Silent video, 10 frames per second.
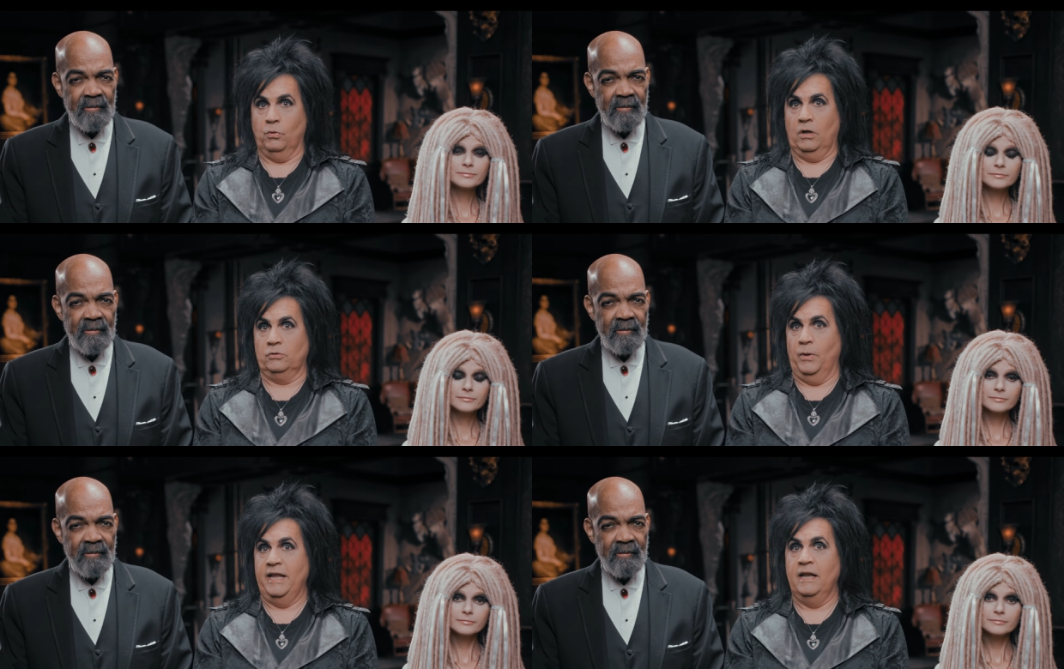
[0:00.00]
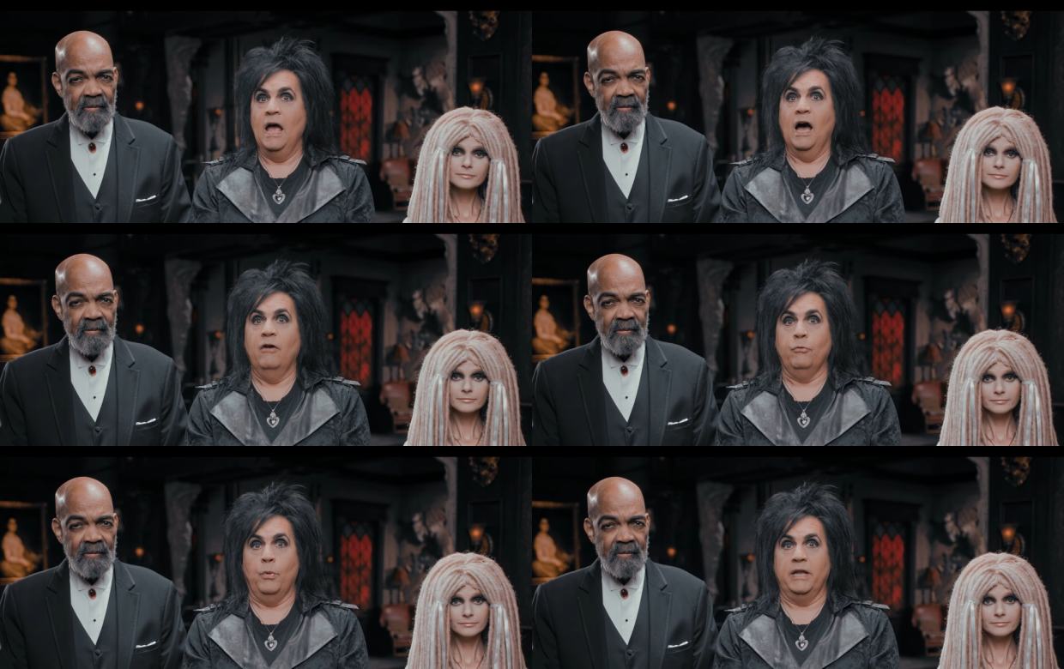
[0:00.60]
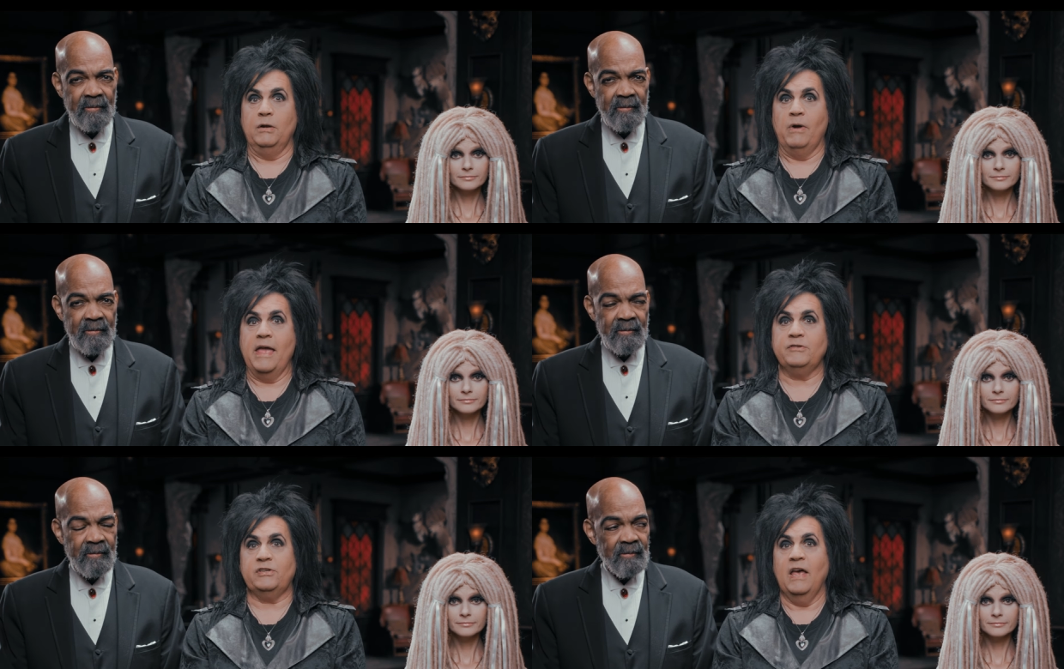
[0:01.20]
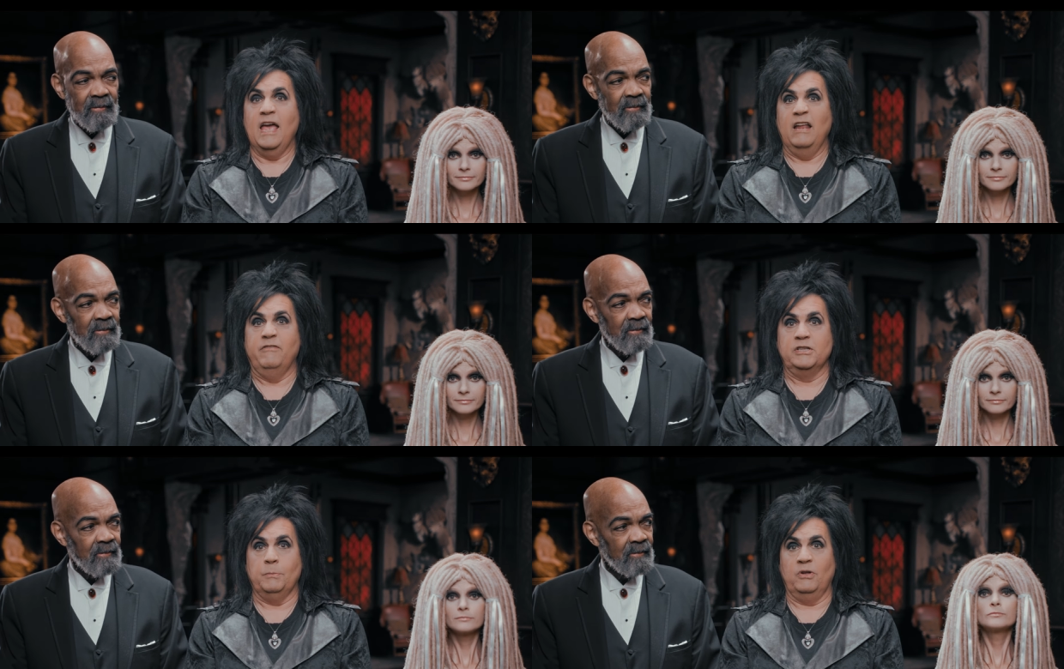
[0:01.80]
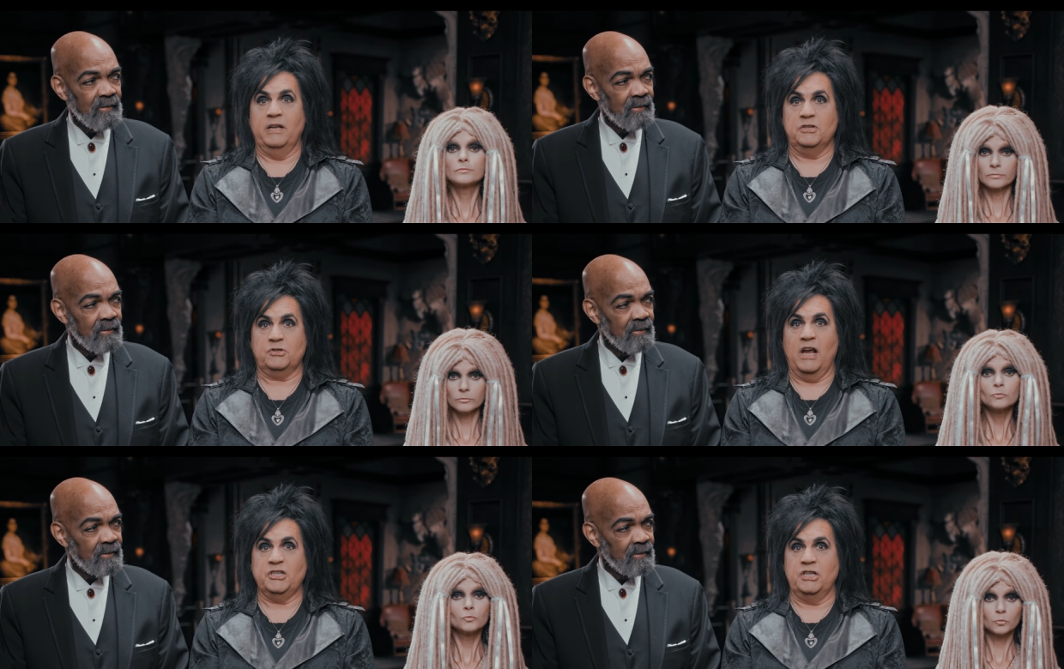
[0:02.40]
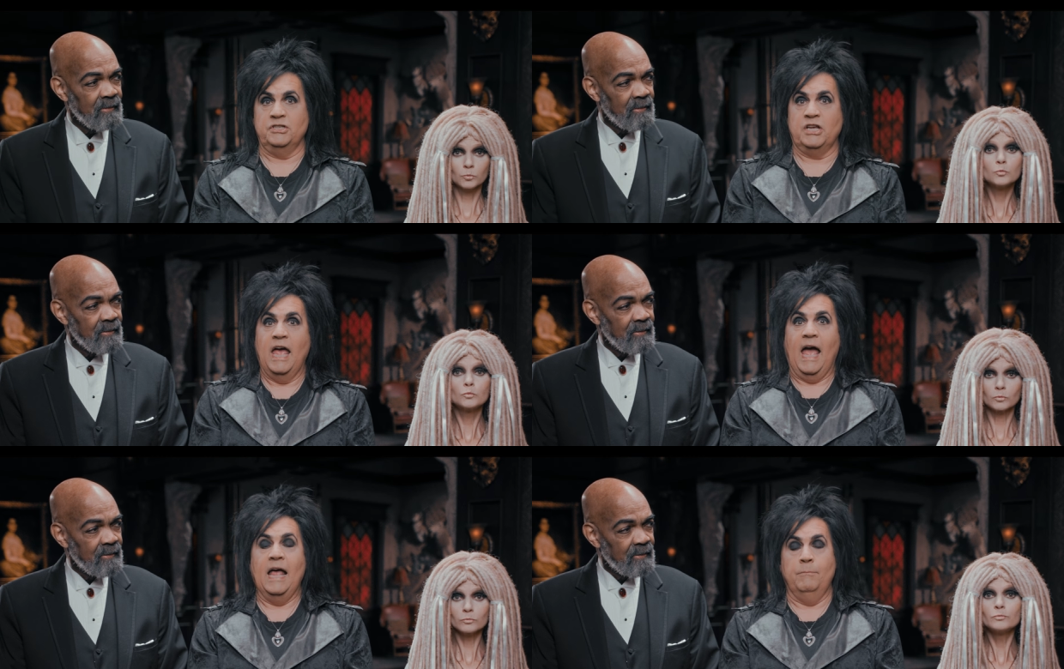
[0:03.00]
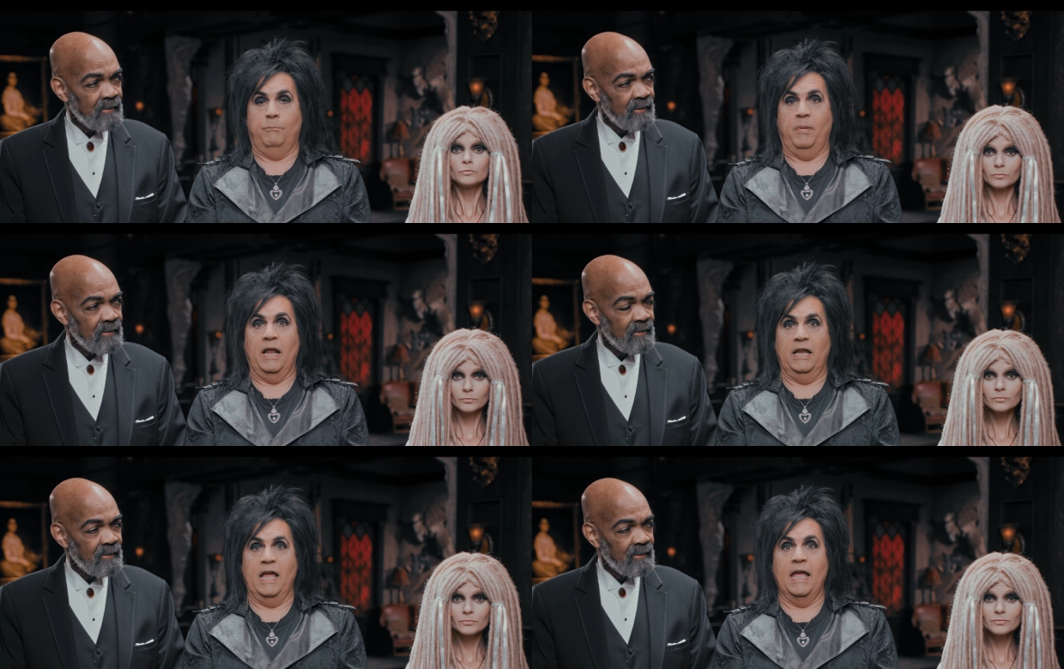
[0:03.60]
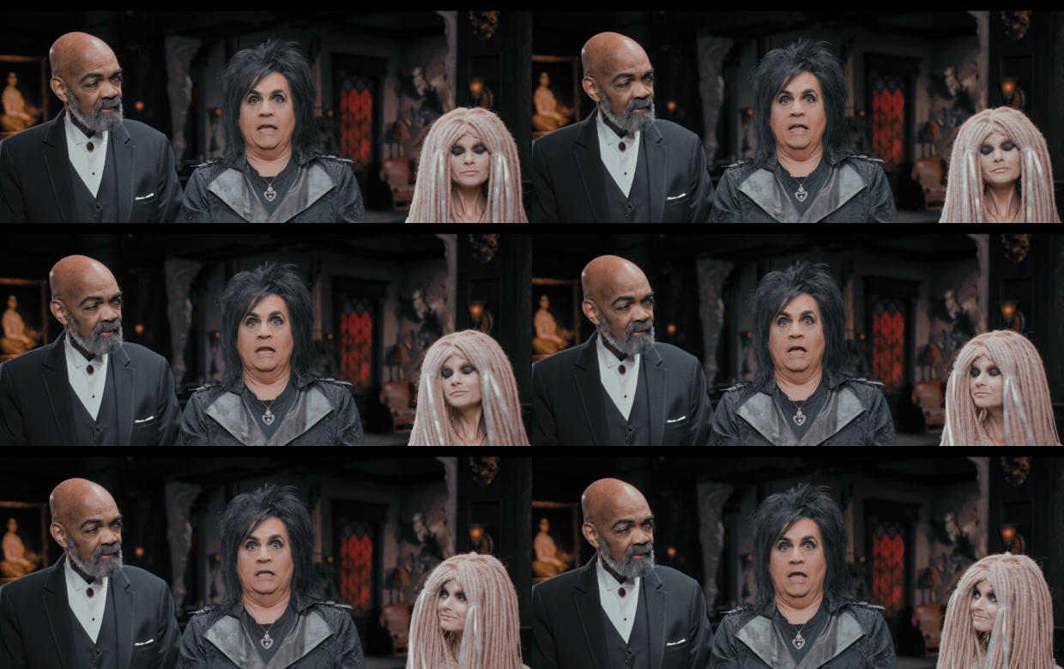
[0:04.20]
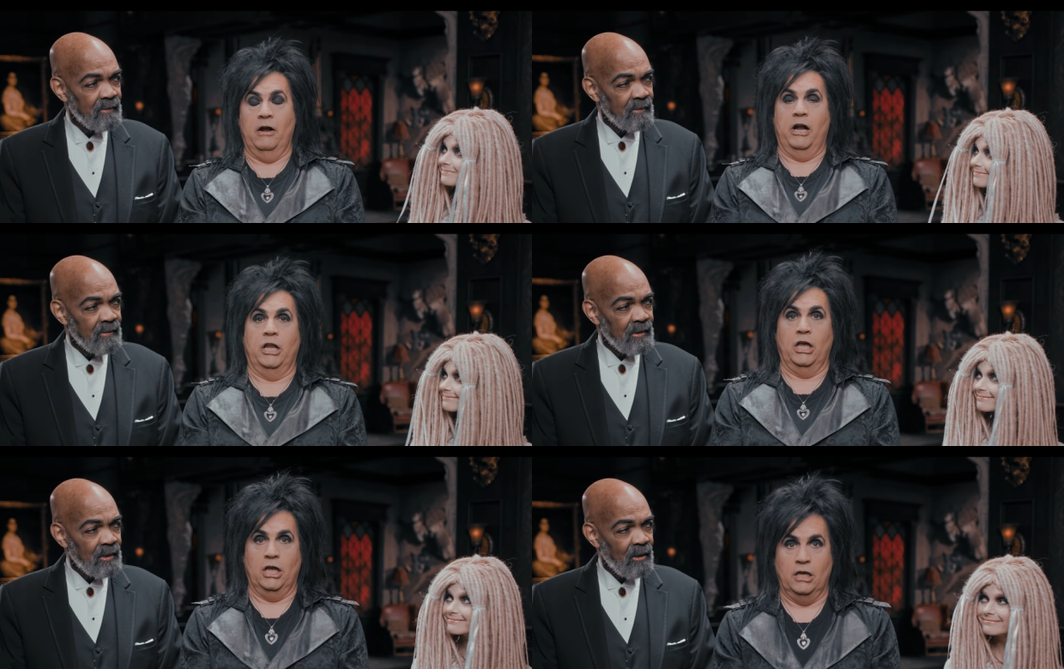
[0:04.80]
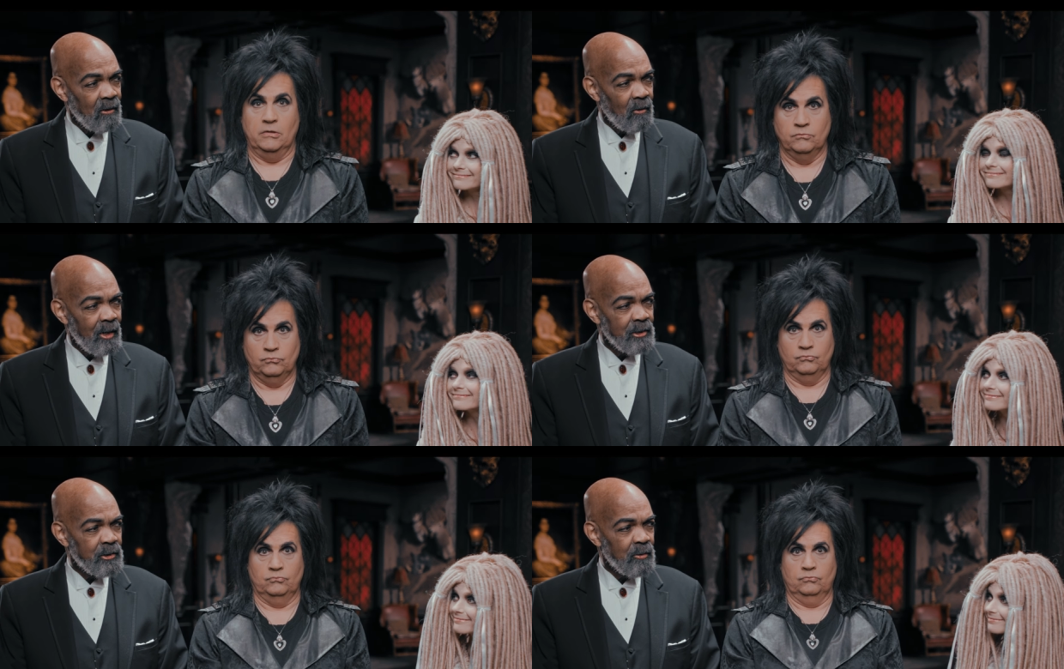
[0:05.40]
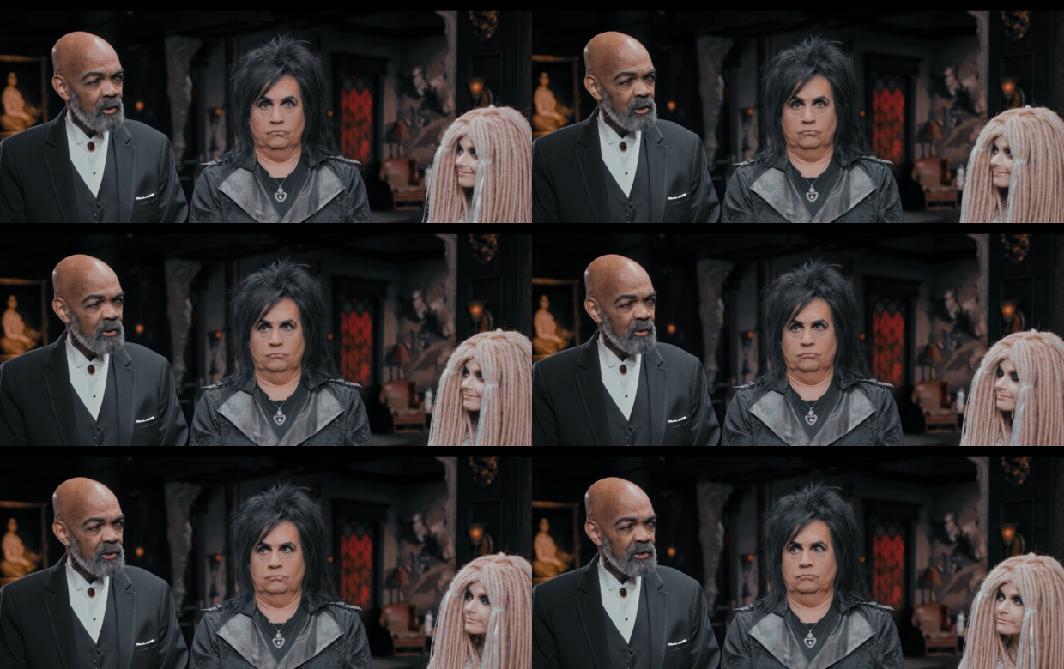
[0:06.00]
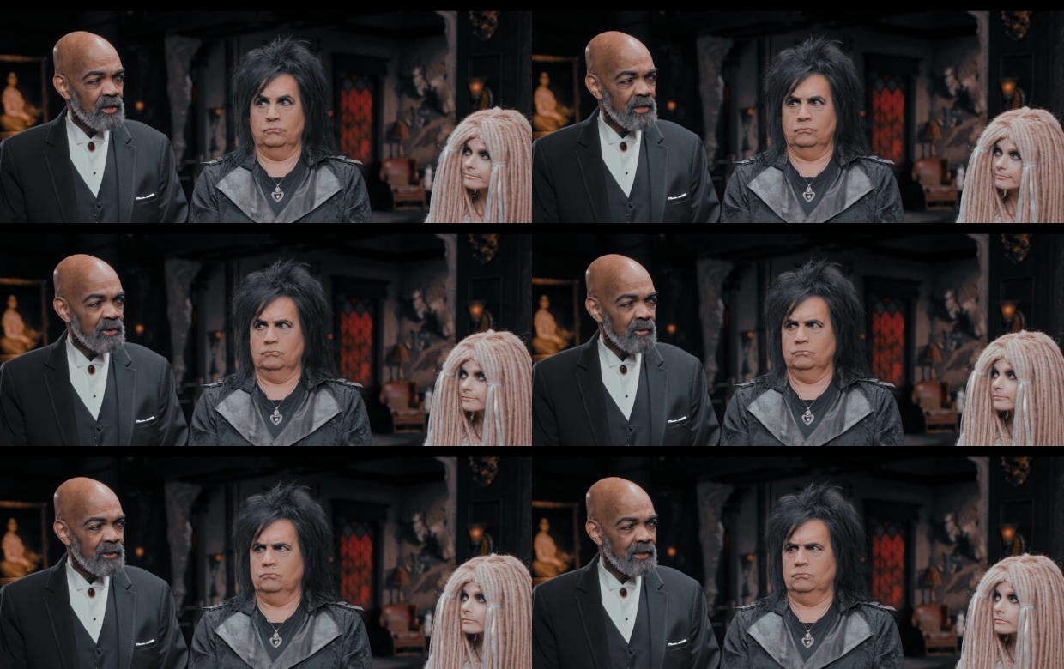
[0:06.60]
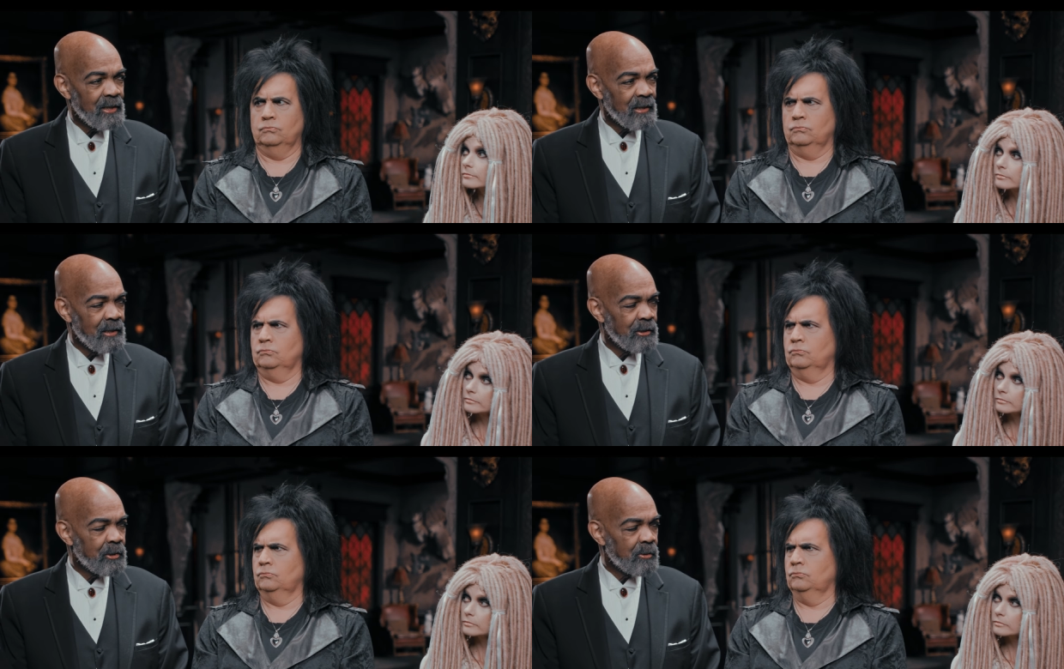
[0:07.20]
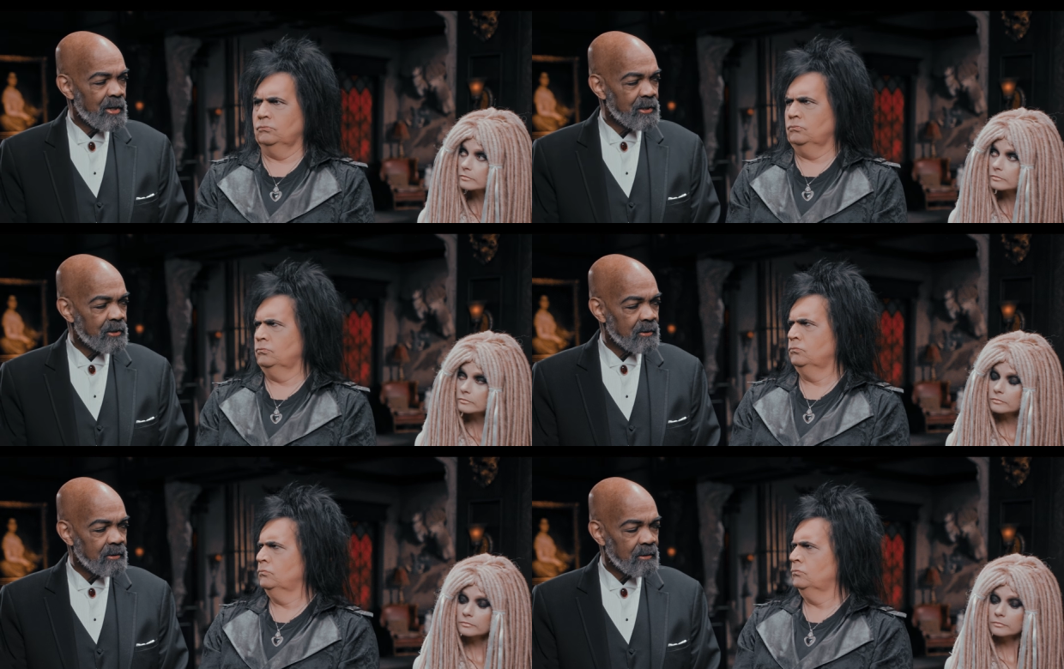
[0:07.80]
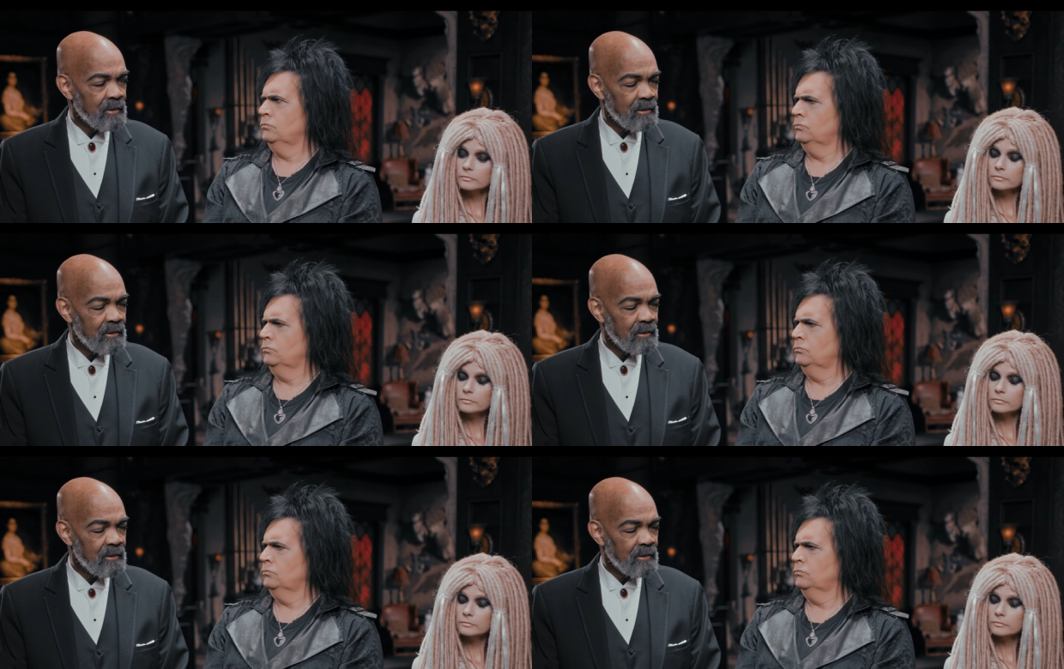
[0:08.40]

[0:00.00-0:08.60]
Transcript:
Speaker 1: whirlwind of witty wraiths, invisible indiscretions, and belly
Speaker 2: aching hilarity. Oh, I do wish you would cease with the alliteration.